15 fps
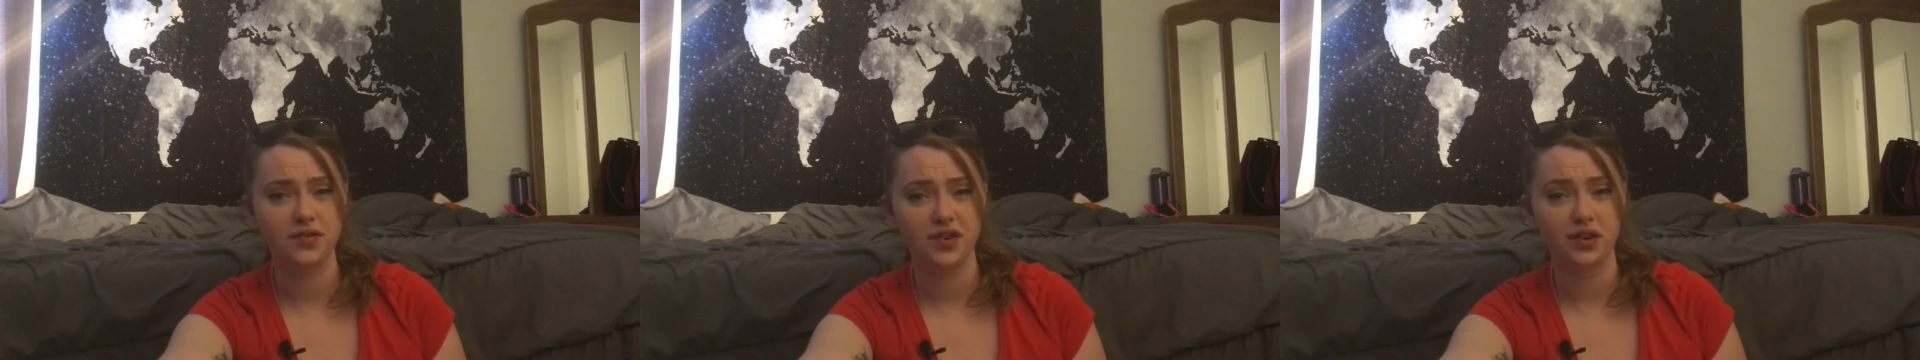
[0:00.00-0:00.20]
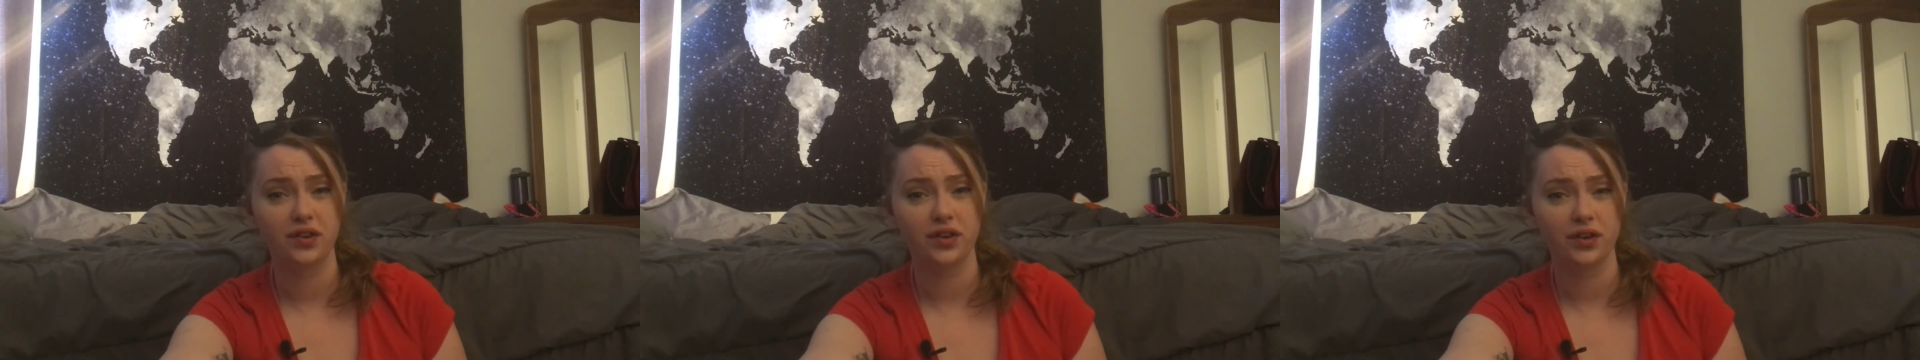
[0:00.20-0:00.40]

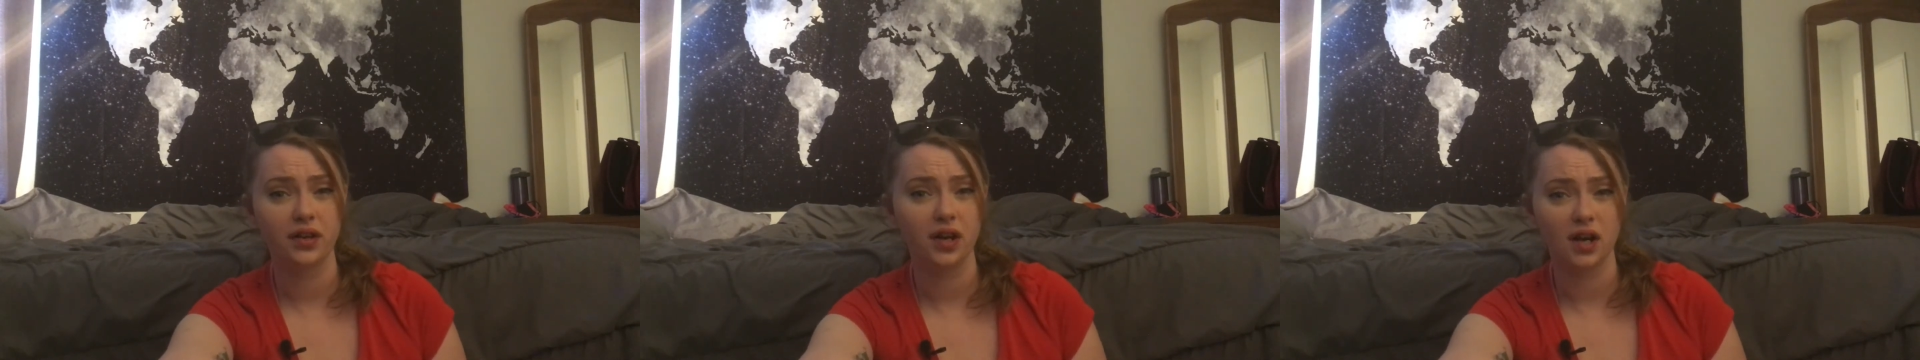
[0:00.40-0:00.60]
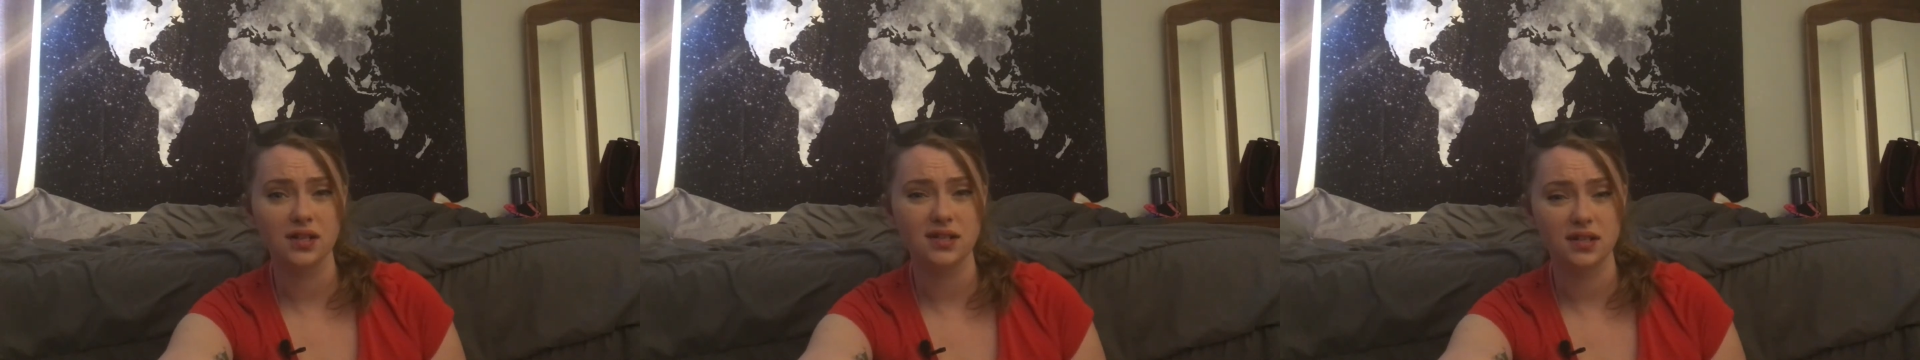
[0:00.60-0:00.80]
and their
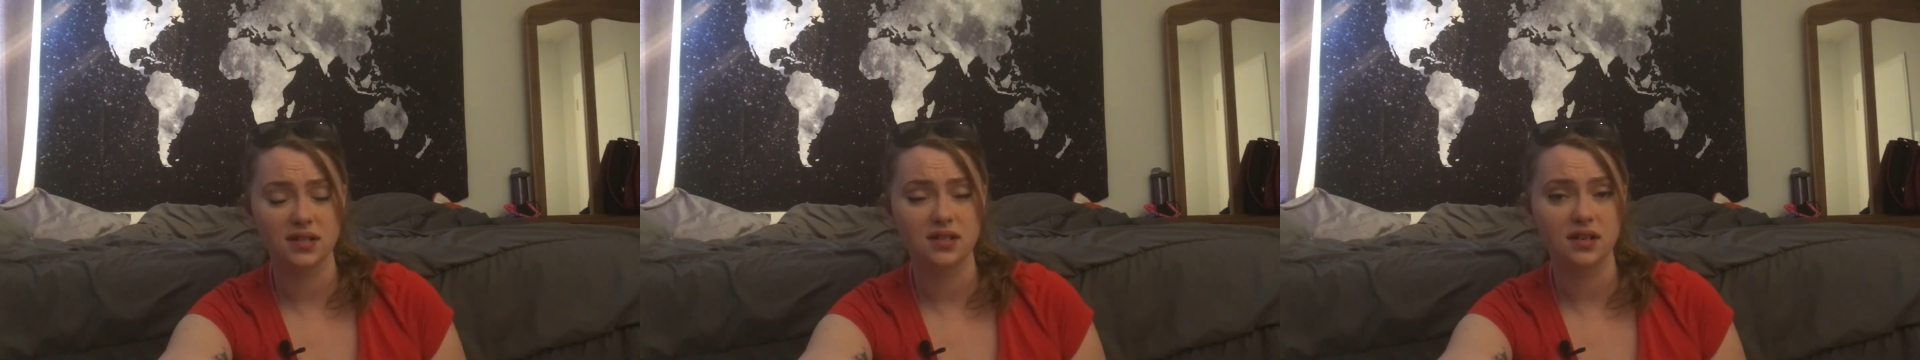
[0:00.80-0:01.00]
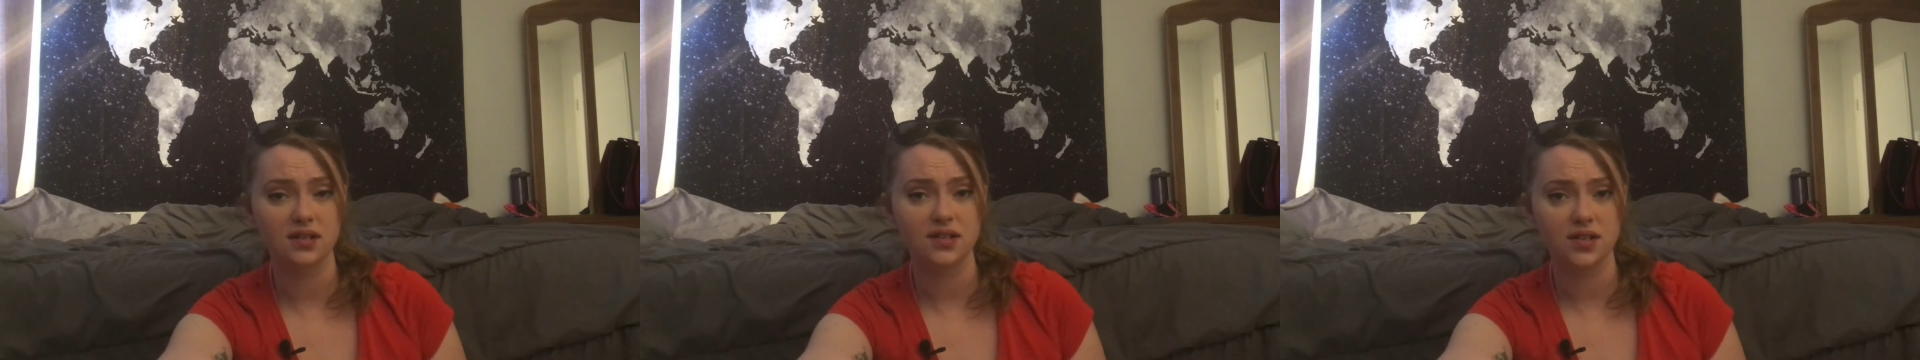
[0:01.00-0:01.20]

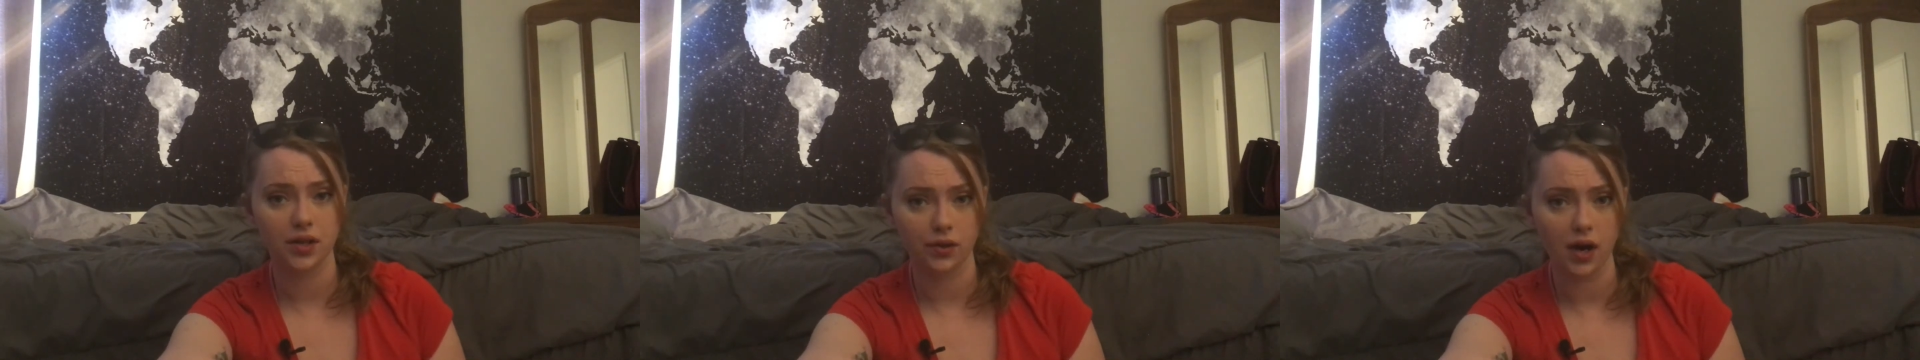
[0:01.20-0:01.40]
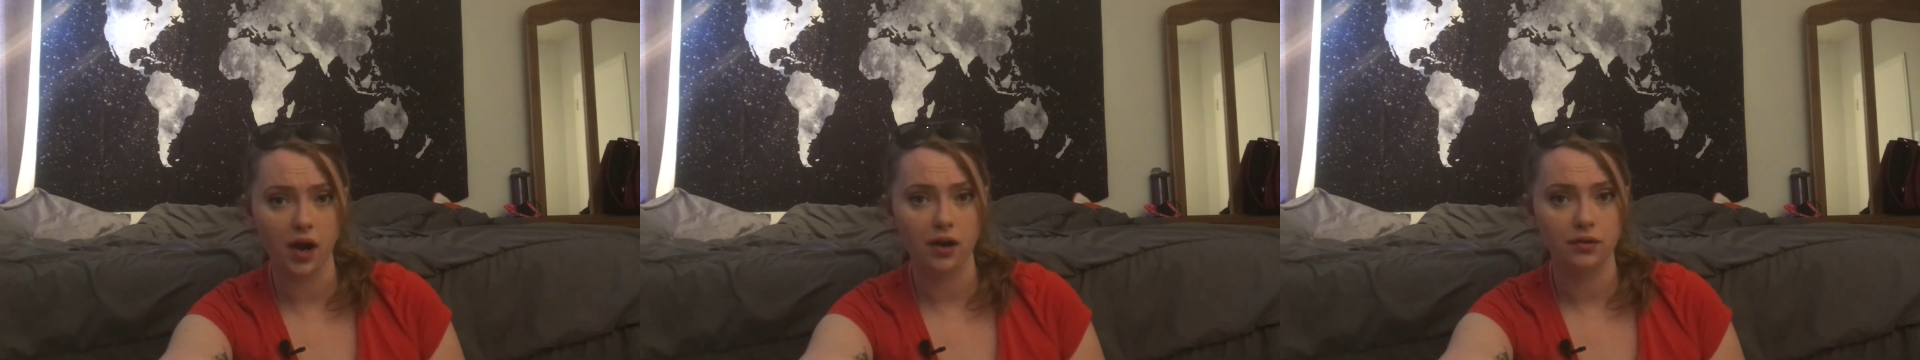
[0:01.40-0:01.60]
curiosity starts
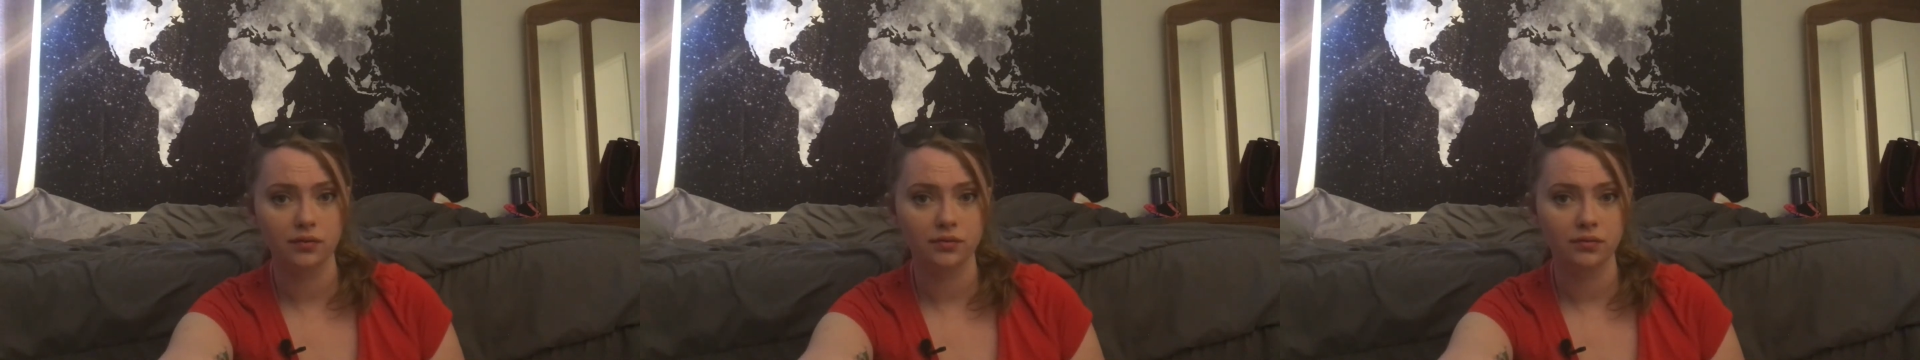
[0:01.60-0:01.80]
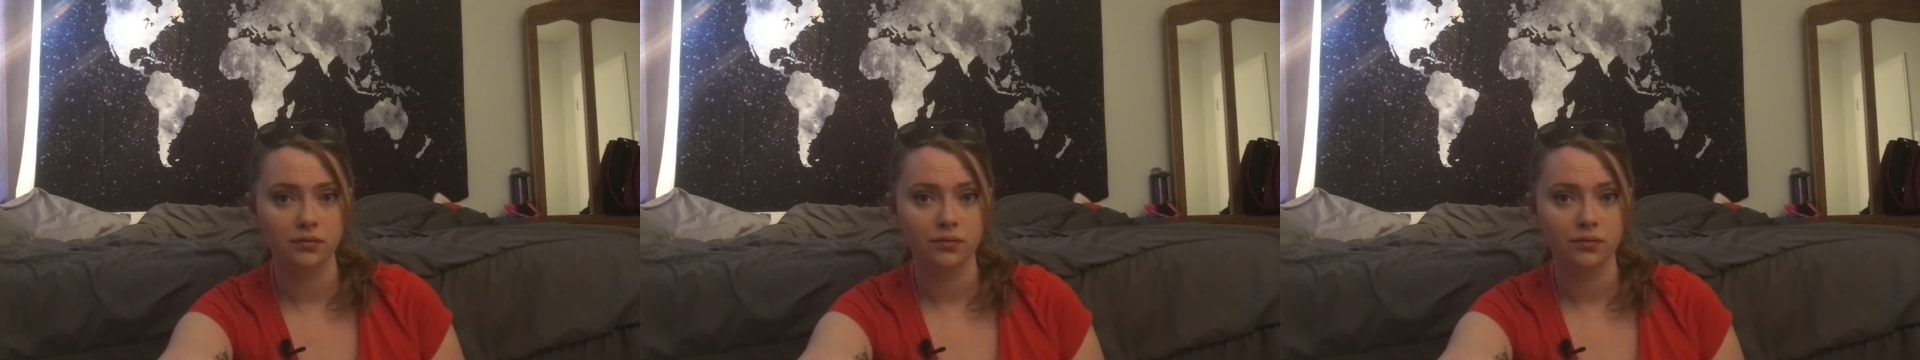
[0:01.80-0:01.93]
to grow.